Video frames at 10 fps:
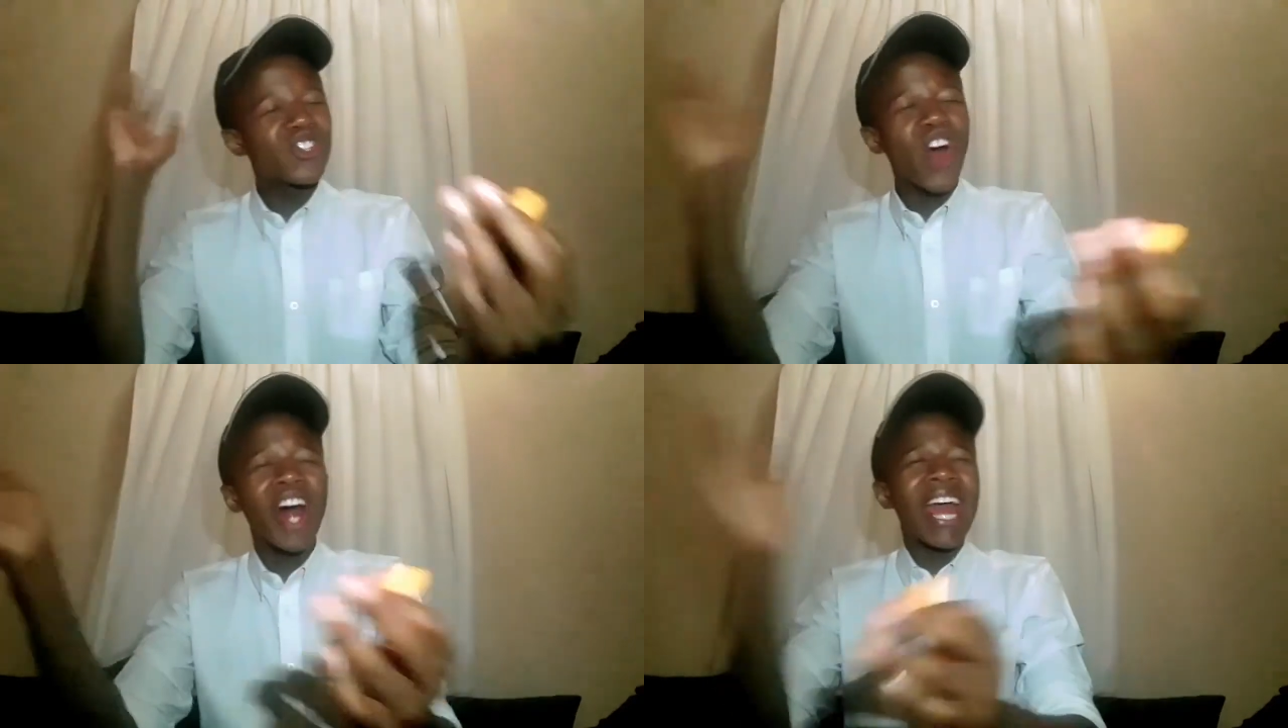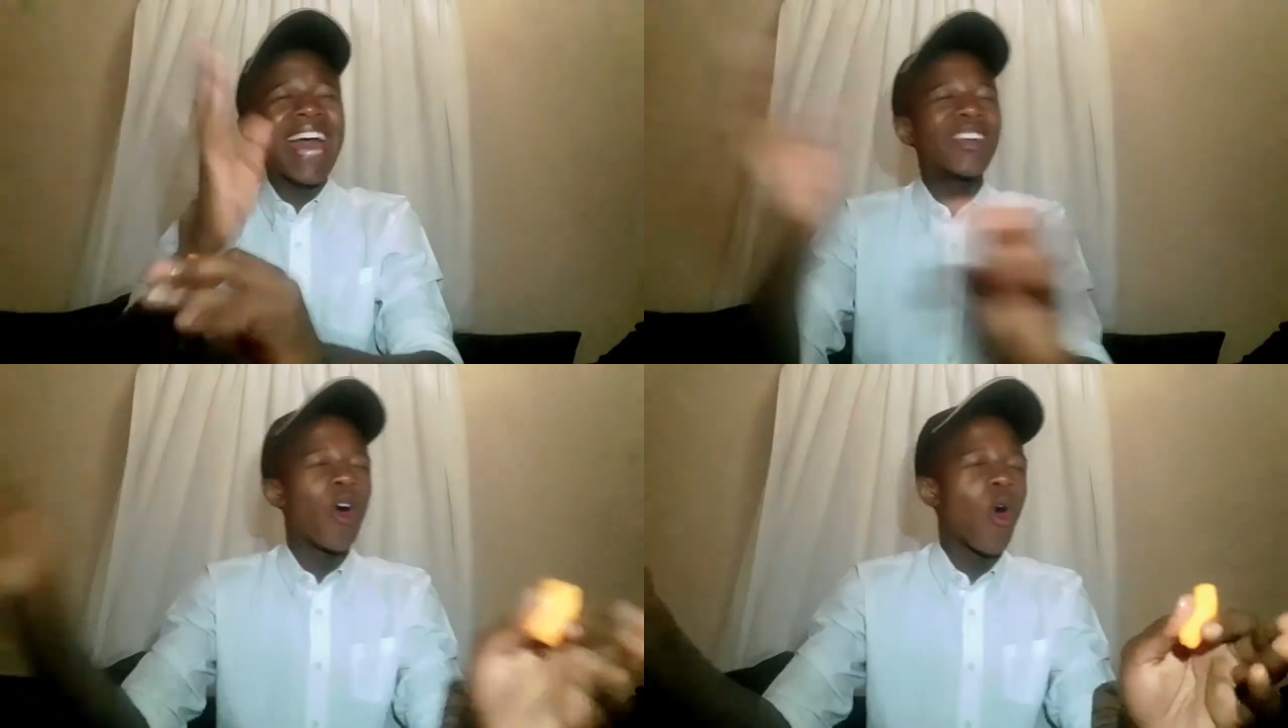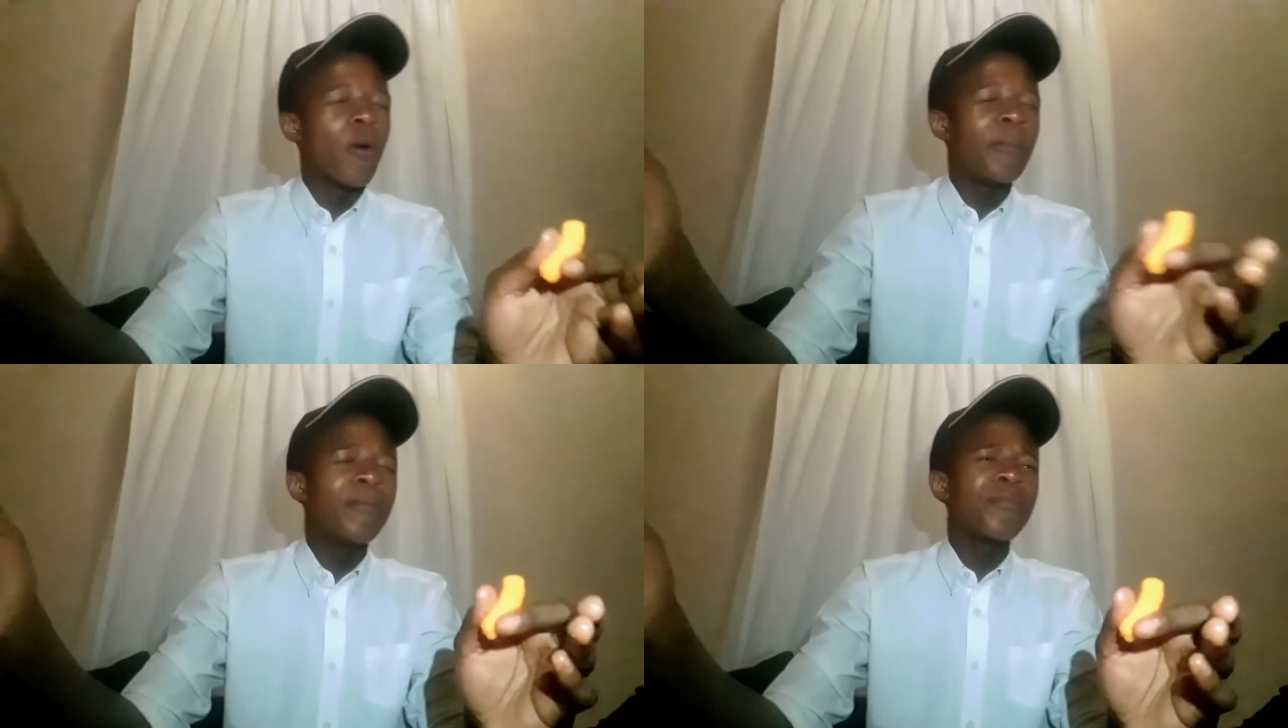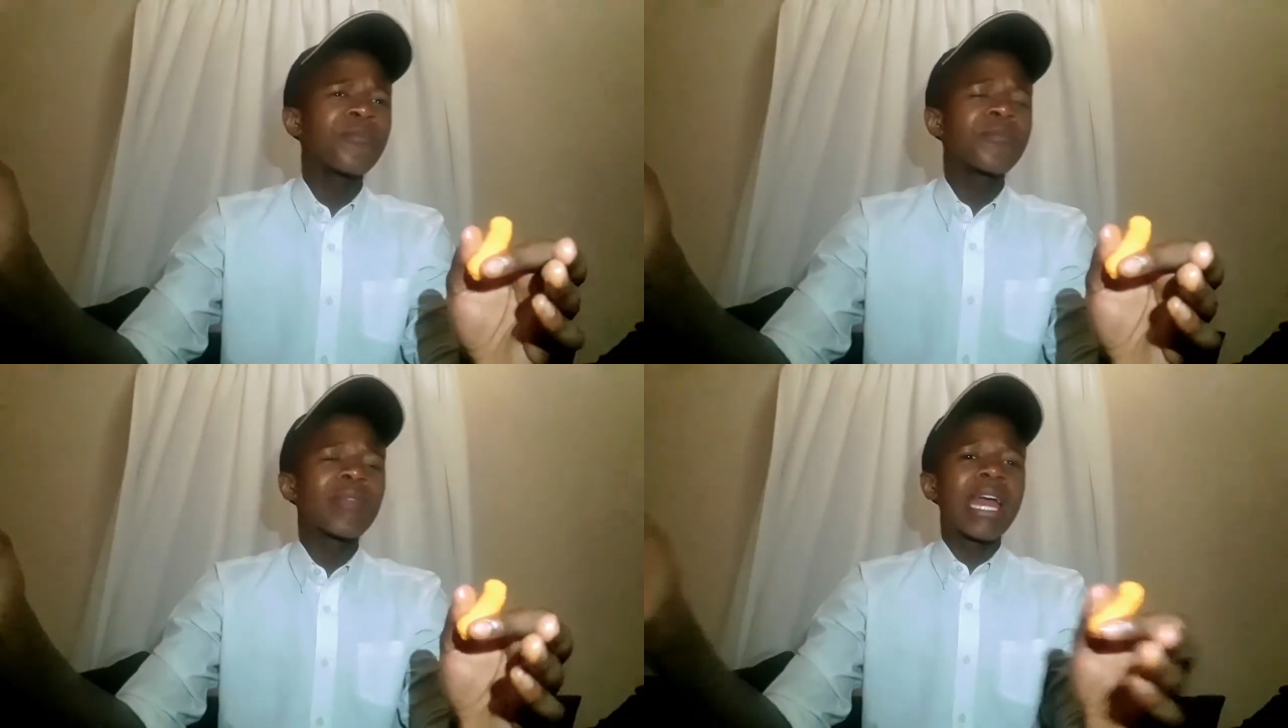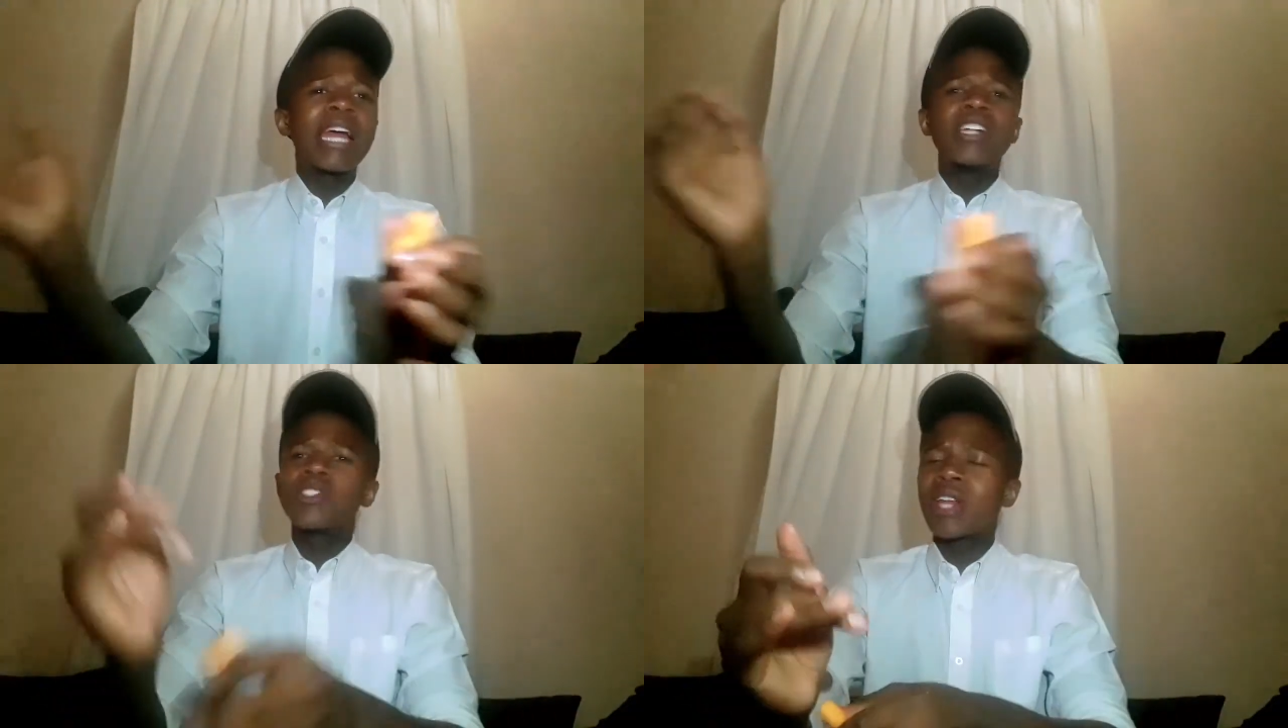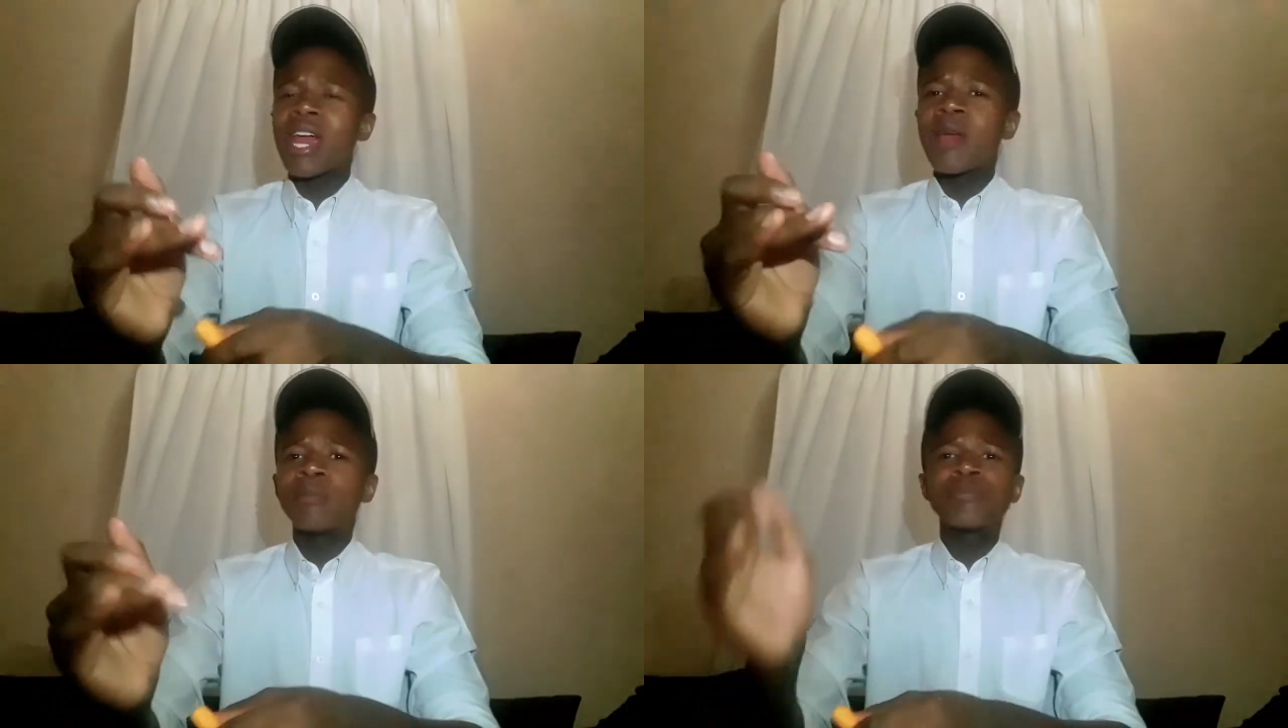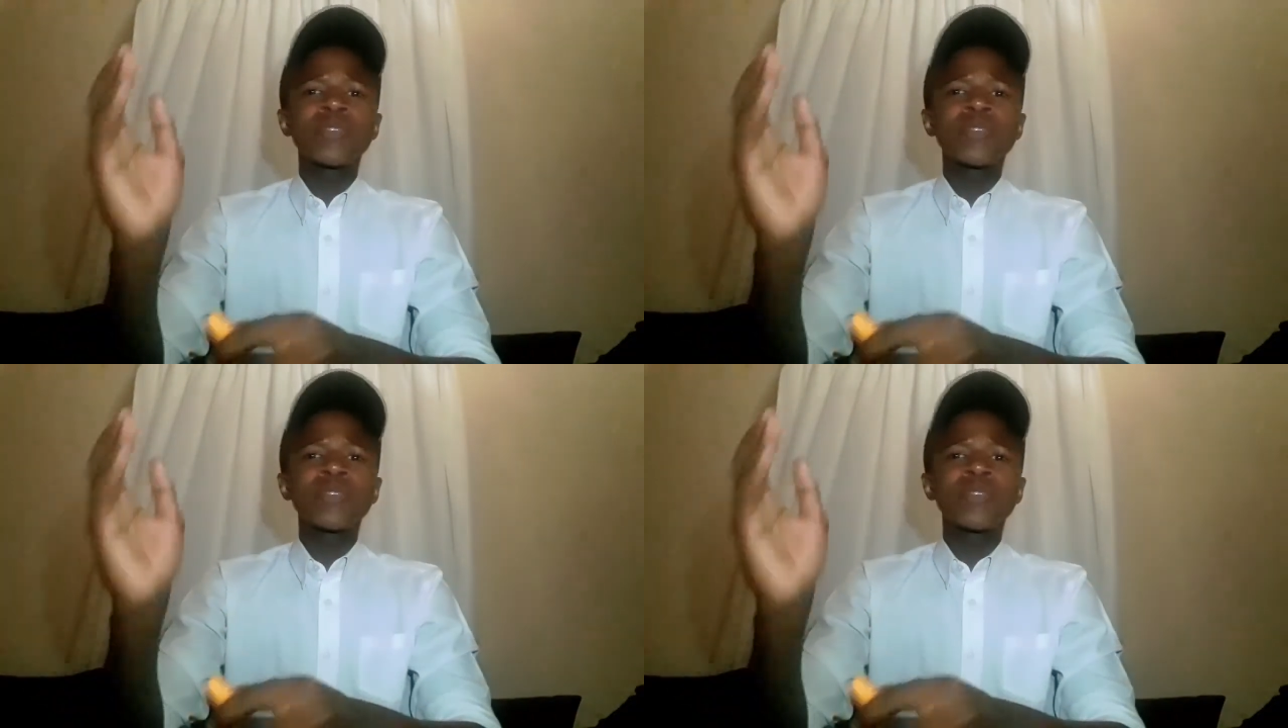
not at home today.